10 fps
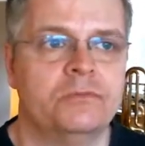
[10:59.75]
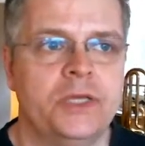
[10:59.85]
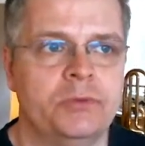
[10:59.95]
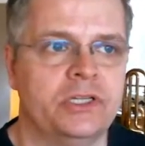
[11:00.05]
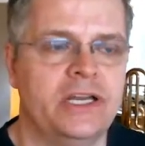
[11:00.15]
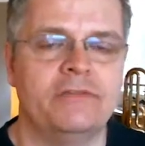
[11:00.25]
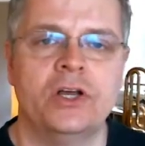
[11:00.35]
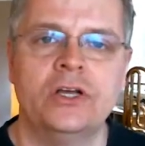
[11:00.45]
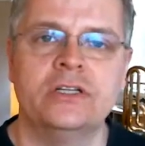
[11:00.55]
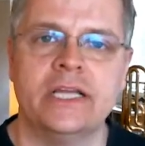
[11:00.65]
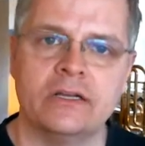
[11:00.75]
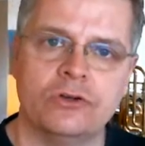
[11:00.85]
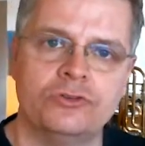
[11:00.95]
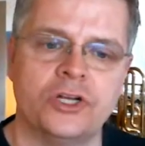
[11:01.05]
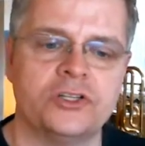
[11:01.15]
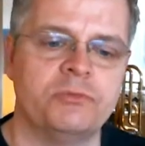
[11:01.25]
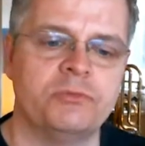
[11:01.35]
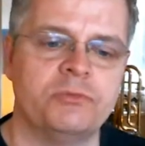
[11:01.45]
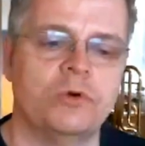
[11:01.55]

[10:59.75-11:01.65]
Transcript: people had never heard that contrast before